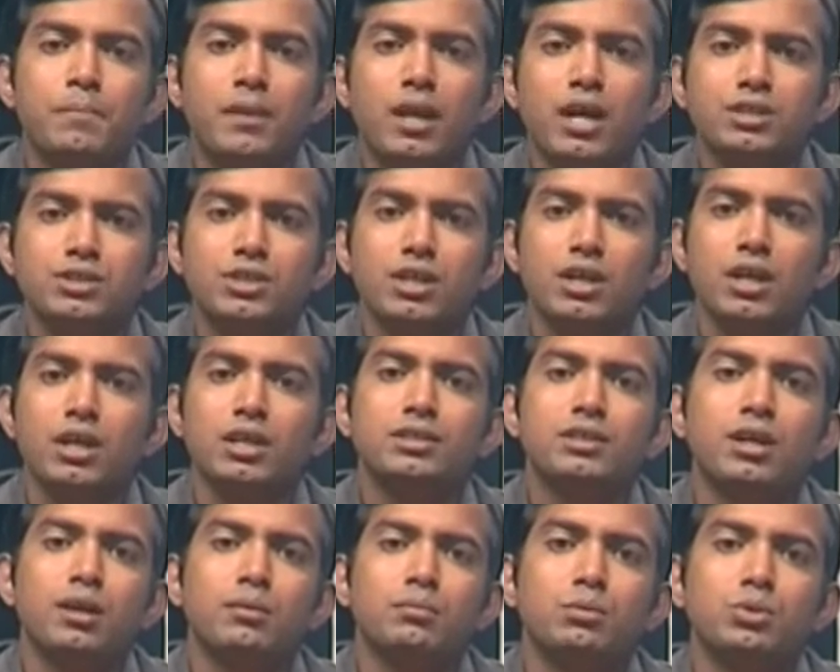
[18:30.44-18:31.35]

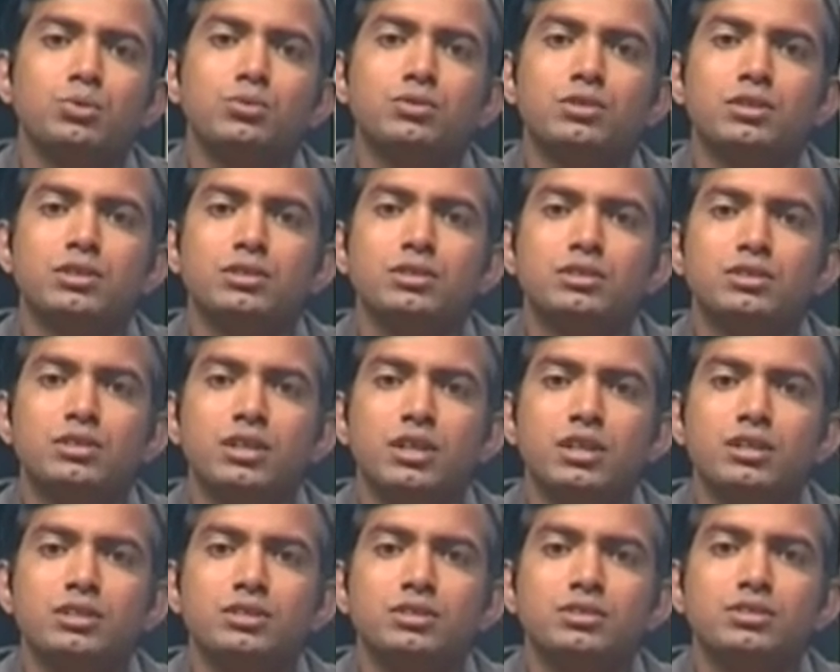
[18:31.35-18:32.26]
HLW
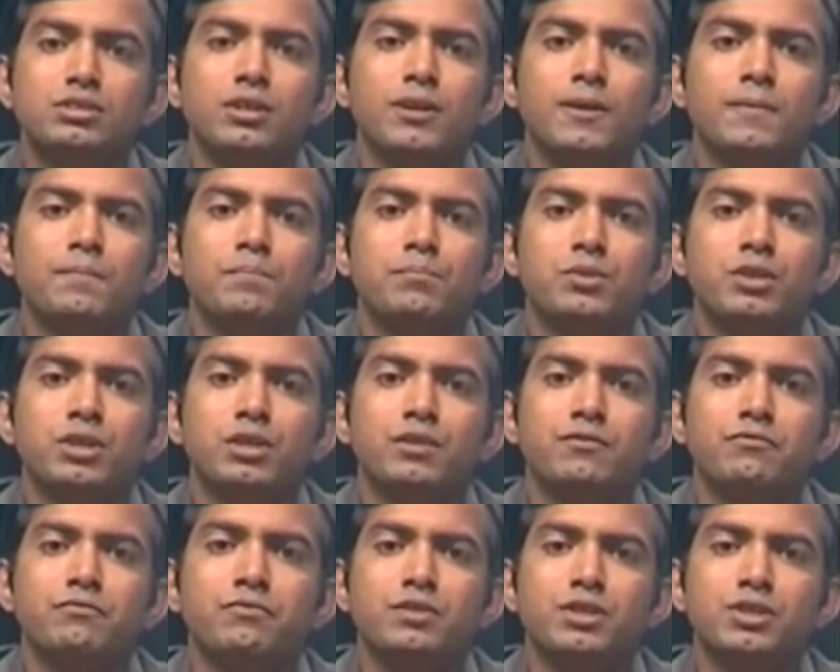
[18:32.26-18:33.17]
contains
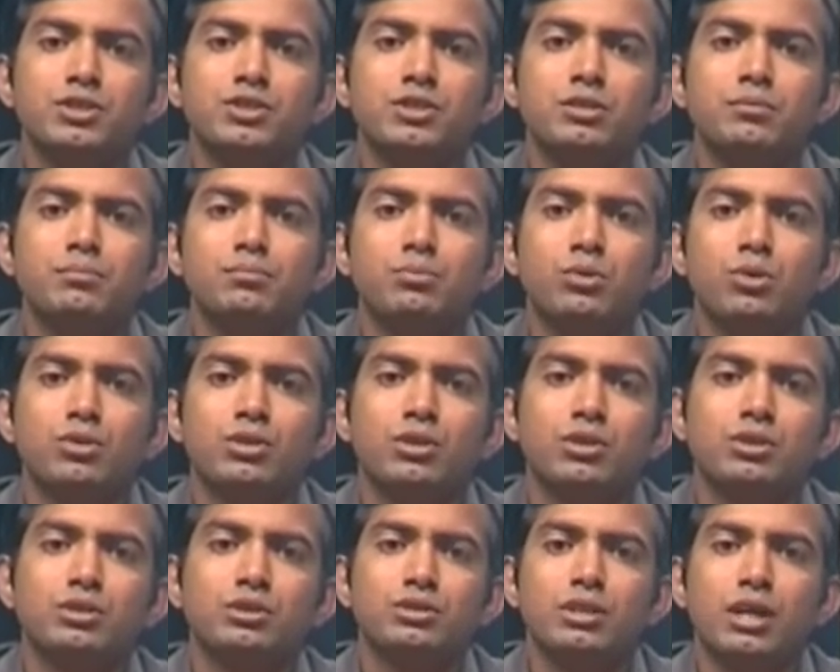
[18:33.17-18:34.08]
the fission
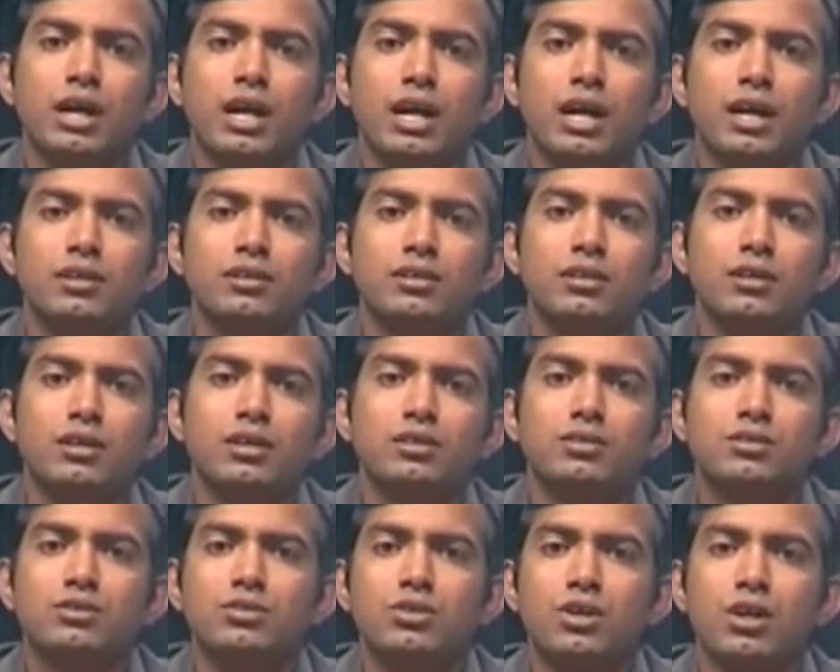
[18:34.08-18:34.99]
products and
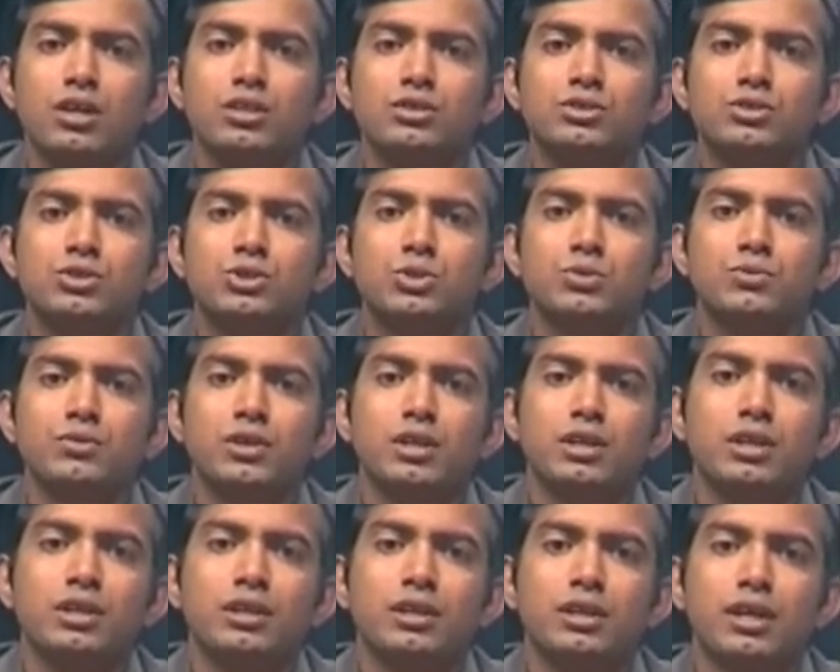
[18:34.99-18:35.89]

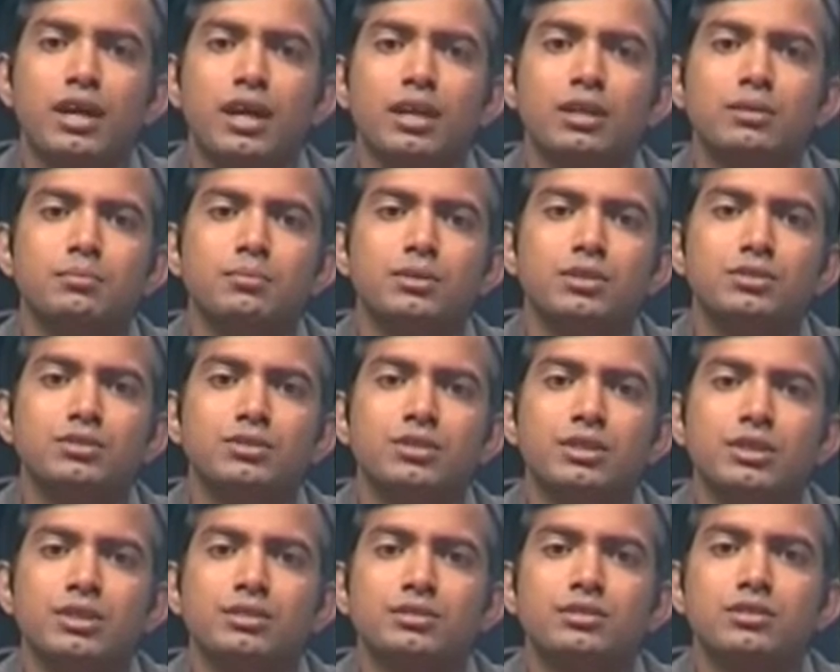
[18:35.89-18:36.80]
transuranic elements
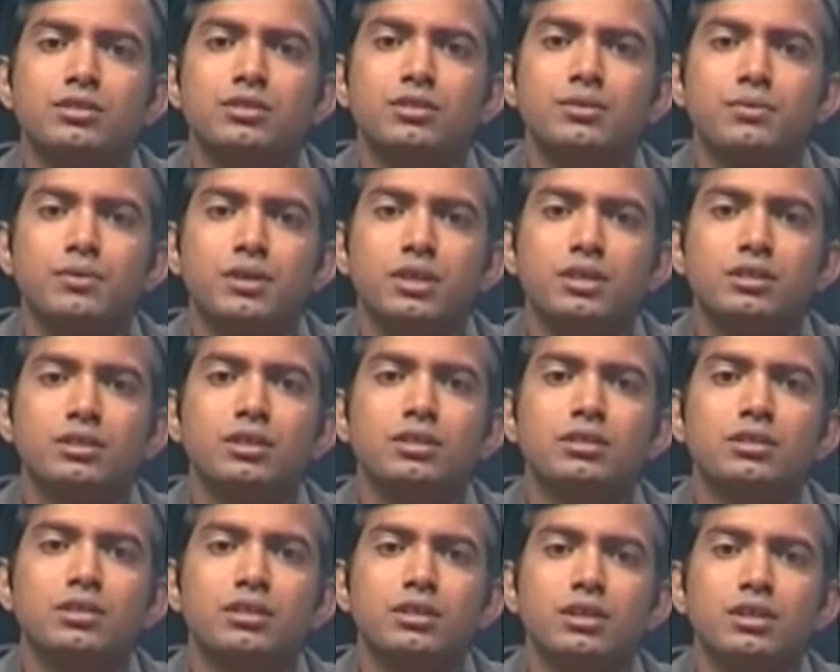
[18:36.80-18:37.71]

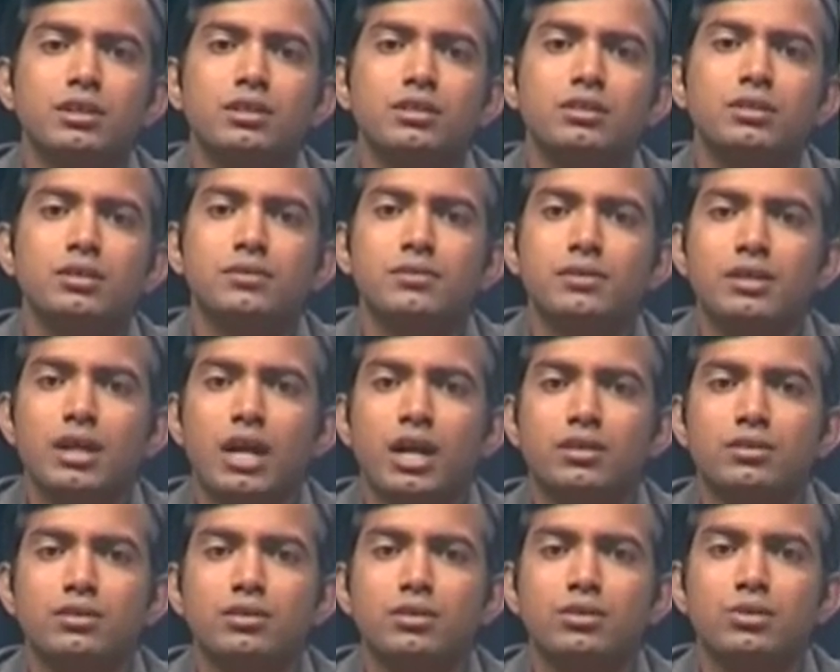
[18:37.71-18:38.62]
generated in the
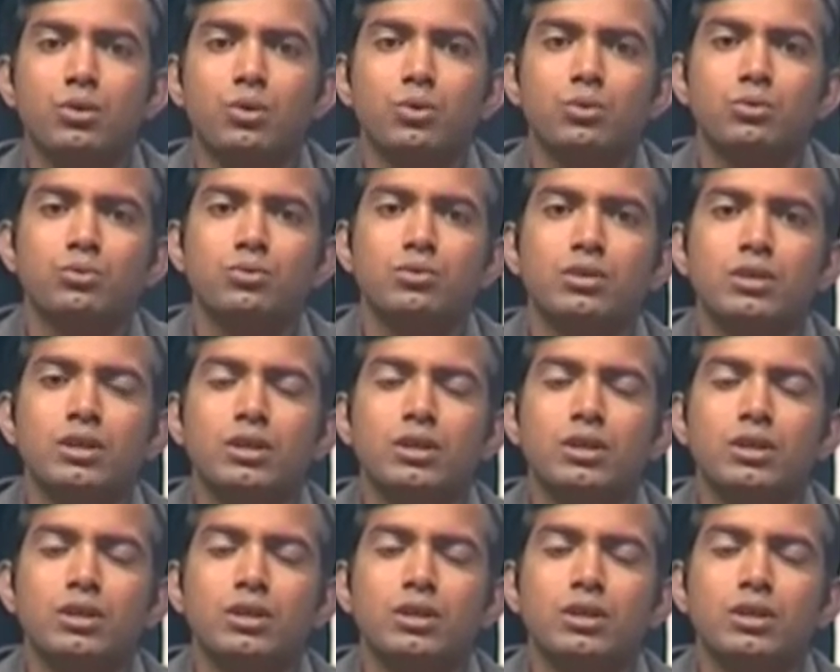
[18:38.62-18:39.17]
reactor core.